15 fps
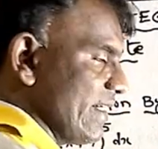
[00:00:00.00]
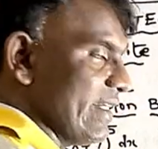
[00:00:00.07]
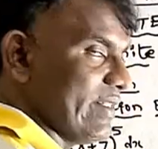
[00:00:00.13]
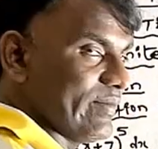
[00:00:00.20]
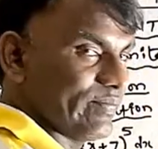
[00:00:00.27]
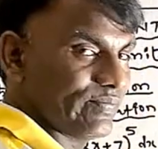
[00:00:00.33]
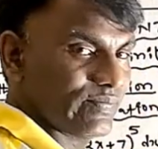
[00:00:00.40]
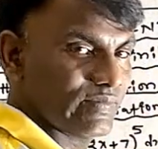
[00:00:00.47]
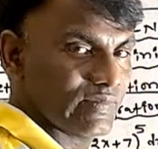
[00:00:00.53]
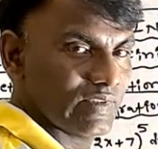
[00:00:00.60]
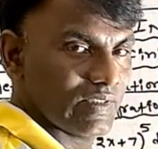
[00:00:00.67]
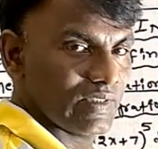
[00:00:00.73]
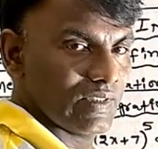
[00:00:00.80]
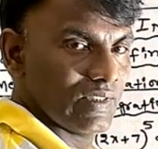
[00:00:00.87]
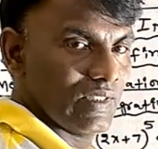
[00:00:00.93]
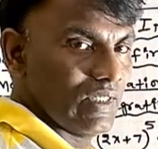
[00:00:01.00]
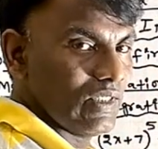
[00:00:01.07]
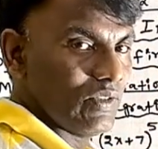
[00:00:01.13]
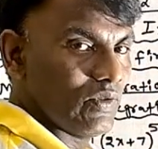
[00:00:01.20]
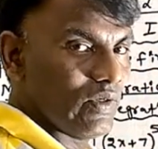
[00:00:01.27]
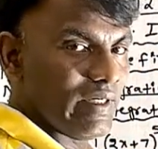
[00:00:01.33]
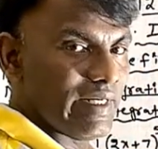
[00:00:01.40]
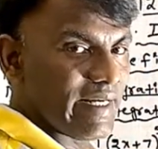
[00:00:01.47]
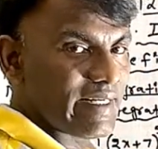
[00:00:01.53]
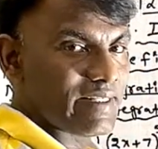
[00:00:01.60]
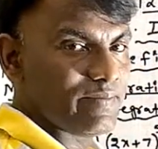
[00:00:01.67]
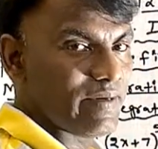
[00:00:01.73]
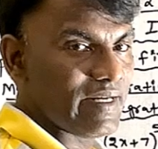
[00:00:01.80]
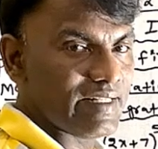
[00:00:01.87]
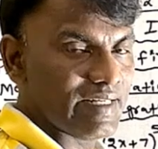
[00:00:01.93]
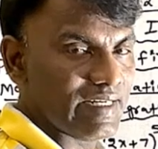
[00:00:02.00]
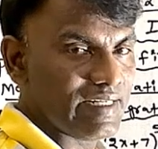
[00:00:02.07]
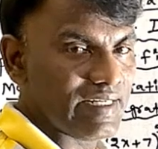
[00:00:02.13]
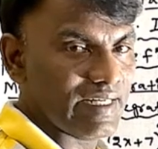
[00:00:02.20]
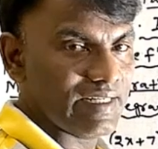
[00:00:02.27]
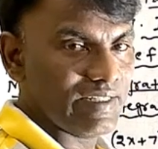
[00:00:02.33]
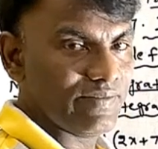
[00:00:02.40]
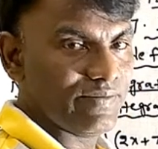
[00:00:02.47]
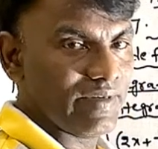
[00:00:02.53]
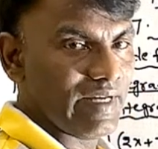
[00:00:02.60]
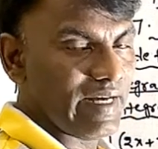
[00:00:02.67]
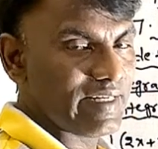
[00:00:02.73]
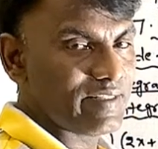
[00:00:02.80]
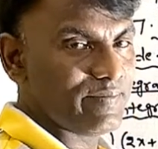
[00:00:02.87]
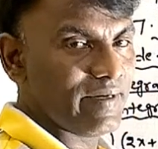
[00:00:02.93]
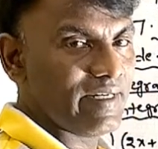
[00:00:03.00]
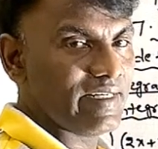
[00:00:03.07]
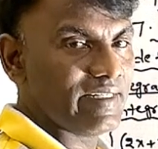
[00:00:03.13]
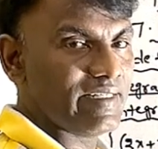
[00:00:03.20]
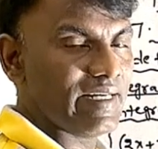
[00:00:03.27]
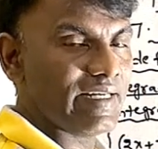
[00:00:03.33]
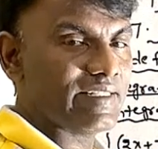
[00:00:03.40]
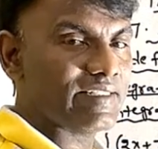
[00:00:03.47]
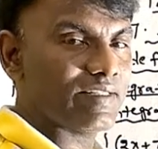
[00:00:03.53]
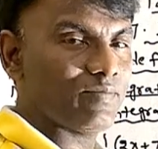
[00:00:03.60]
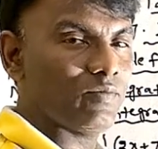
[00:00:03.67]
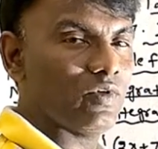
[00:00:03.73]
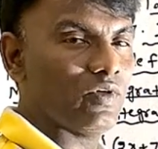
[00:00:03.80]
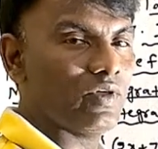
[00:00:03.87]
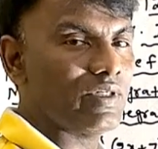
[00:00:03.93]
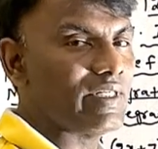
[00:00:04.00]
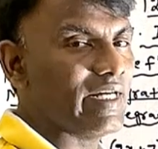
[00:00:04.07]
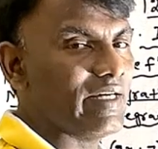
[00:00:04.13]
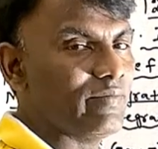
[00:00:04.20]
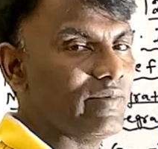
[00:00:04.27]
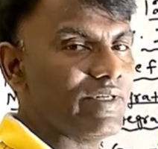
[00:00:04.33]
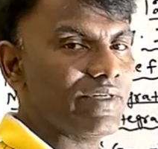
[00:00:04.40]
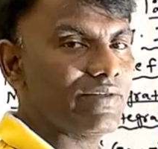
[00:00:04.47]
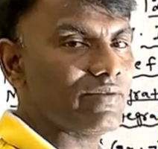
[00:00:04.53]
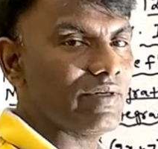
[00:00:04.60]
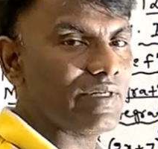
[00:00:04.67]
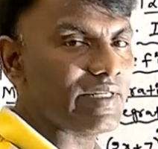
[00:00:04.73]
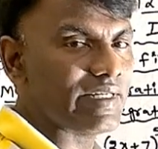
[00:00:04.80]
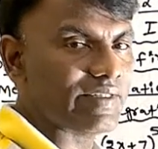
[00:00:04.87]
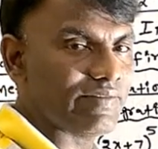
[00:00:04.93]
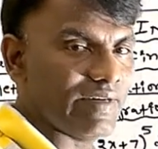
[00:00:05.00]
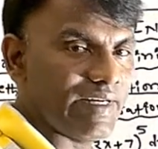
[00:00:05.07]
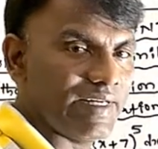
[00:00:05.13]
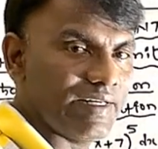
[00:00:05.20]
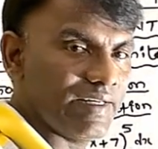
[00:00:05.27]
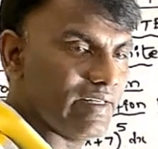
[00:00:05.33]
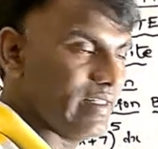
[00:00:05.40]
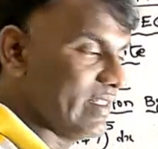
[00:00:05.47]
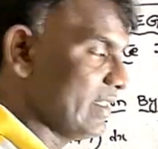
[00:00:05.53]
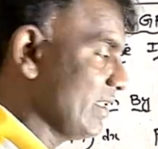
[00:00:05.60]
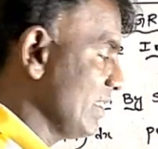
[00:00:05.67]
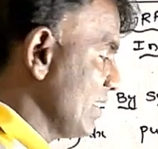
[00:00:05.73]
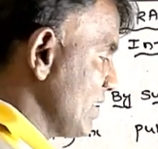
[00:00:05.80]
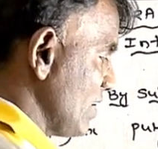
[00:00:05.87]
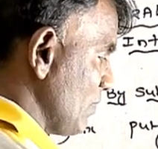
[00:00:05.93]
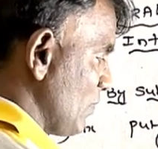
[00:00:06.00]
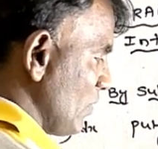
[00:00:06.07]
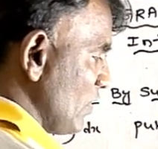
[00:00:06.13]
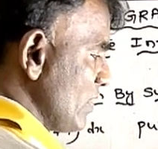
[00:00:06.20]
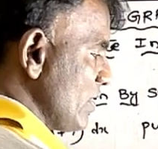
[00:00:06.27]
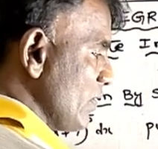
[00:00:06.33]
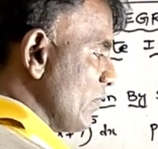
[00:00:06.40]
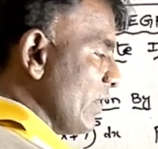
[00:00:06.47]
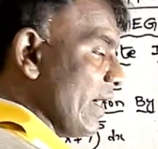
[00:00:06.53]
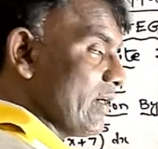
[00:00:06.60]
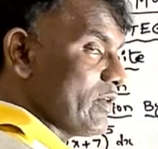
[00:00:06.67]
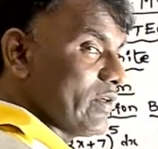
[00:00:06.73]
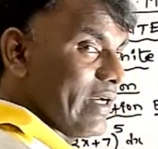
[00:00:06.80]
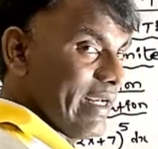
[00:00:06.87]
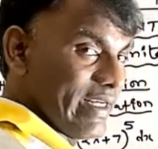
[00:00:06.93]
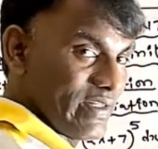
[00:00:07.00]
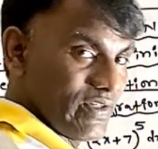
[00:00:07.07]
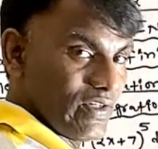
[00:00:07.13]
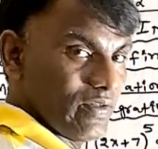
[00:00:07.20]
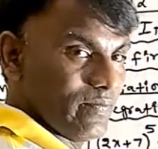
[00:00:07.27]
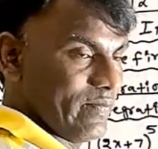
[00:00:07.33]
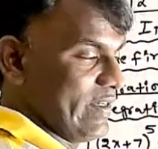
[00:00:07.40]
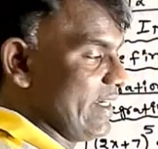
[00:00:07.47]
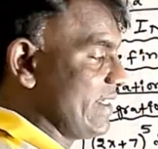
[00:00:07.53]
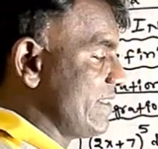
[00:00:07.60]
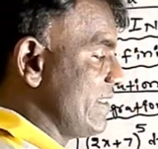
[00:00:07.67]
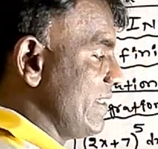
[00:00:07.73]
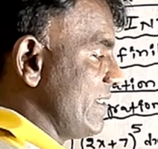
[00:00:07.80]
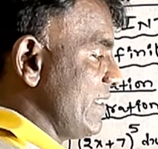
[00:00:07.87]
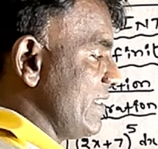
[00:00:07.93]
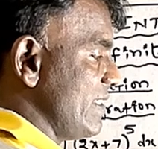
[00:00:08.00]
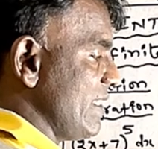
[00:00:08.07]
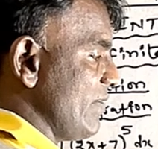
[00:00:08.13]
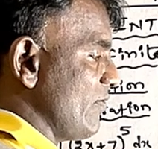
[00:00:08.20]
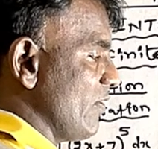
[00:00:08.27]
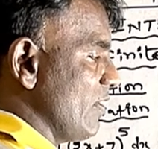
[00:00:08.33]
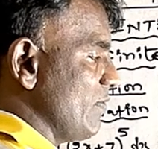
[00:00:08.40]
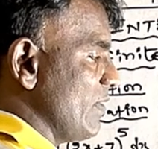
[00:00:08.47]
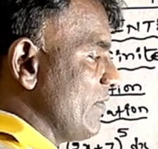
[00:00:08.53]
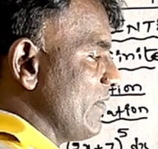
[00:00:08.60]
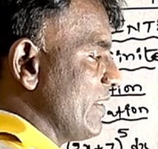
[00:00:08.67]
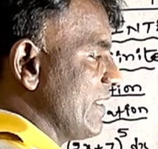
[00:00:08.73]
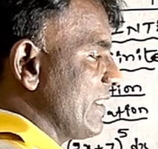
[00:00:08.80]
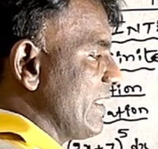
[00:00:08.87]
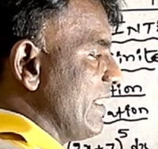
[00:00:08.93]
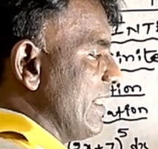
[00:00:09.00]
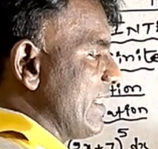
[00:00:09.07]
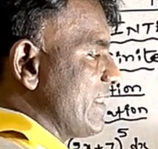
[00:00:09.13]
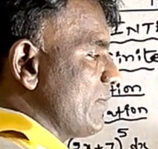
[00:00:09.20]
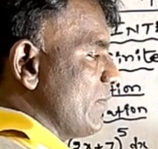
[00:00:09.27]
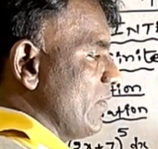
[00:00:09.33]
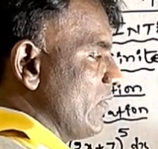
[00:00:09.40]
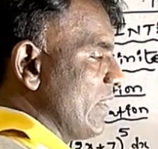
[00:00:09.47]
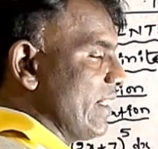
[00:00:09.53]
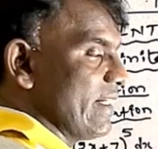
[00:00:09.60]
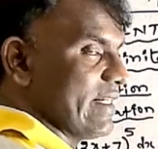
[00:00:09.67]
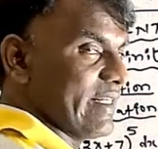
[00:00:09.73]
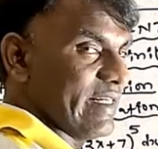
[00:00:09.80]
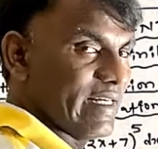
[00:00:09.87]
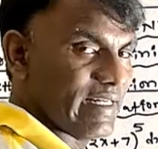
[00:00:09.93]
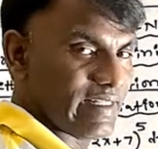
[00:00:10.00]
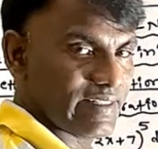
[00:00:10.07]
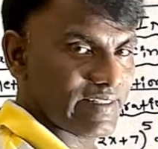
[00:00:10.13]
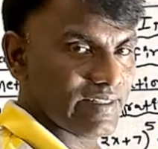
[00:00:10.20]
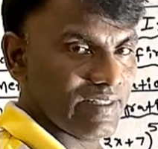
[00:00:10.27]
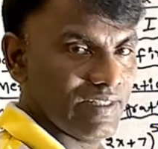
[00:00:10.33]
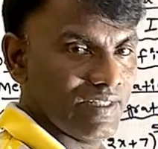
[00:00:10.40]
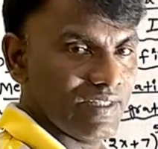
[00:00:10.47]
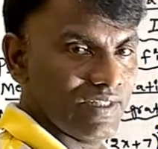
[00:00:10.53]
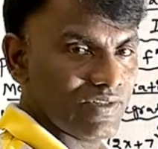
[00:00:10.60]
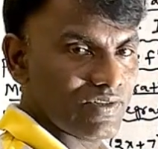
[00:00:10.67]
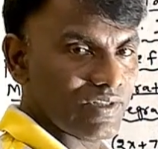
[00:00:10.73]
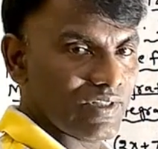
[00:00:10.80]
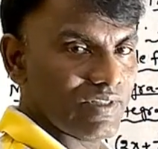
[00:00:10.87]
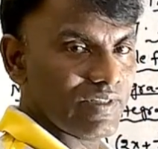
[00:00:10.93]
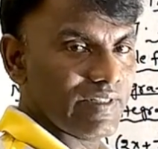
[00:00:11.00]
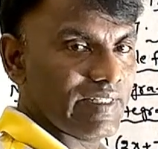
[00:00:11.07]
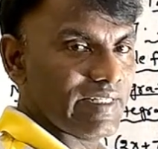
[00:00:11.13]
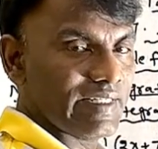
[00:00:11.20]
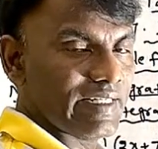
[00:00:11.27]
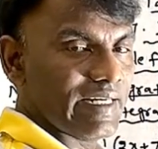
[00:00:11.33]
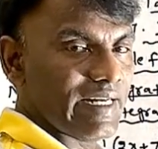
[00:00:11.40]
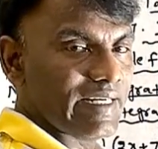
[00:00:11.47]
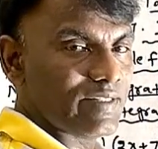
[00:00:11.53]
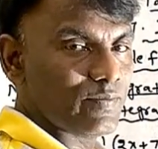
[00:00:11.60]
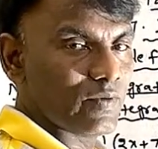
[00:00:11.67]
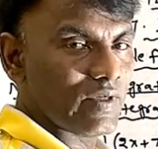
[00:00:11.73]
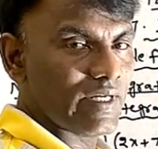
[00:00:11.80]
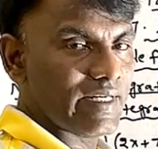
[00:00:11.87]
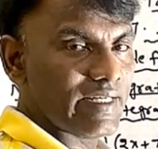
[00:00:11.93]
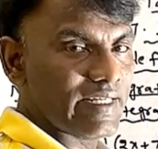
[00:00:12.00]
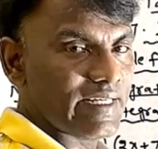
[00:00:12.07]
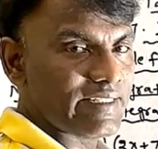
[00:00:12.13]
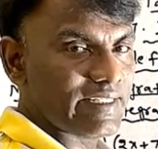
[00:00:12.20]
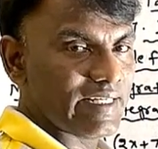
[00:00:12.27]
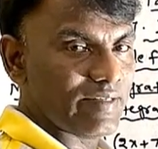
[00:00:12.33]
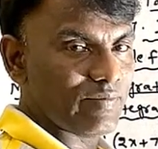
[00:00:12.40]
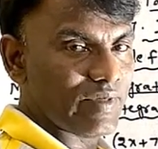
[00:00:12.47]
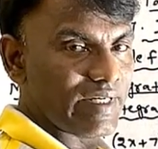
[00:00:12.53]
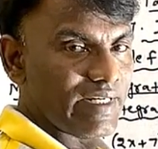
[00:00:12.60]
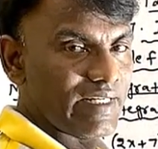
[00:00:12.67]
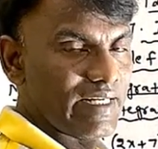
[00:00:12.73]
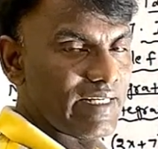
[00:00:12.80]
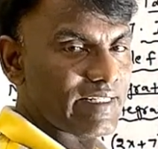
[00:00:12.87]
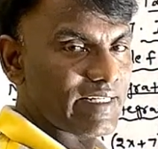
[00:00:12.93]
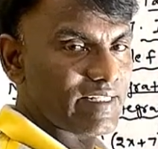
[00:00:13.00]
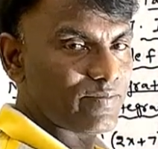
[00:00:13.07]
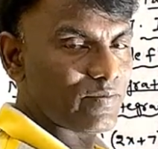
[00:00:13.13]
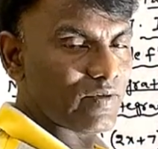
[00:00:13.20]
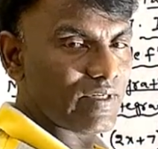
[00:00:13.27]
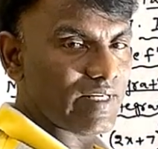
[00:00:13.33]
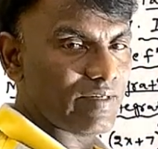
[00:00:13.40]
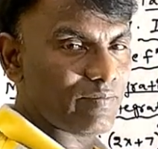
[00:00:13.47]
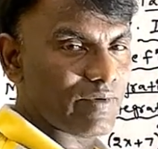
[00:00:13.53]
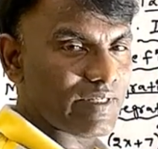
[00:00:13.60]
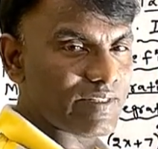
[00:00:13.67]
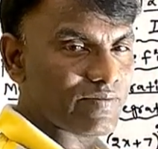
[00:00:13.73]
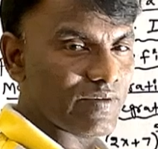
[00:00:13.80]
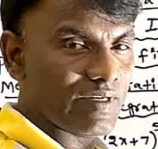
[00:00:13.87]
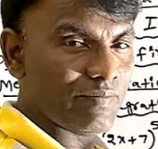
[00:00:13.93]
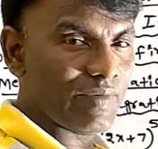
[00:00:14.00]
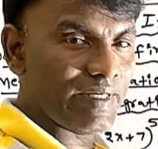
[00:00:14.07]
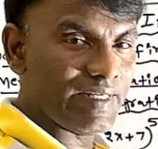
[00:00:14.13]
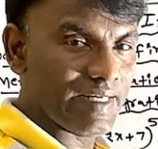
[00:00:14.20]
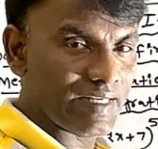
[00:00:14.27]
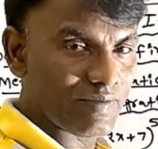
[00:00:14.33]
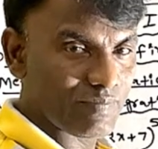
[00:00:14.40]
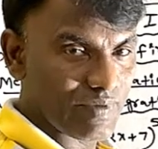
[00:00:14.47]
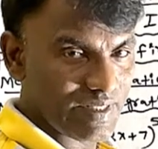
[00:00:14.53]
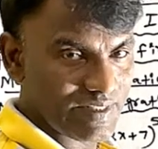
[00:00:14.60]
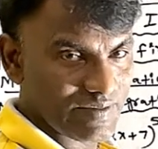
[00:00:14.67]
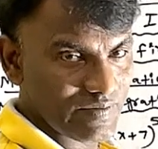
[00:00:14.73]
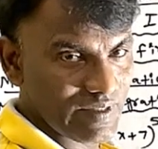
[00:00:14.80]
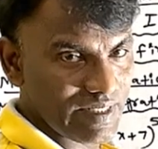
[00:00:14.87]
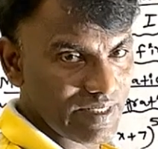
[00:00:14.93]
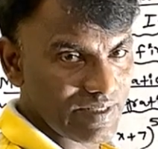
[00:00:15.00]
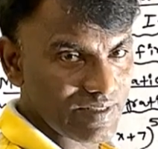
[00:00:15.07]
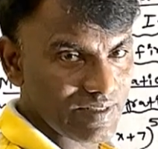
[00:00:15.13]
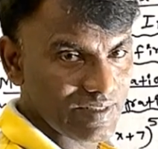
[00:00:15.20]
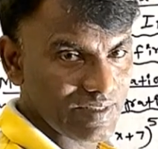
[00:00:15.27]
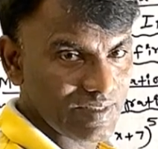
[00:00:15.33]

Na? Don't expand that. If you expand, it takes more time. It is not required. Suppose we have to assume, yes, this is the form of integral x power n dx. So integral x power n dx can be written as x power n plus 1 by n plus 1.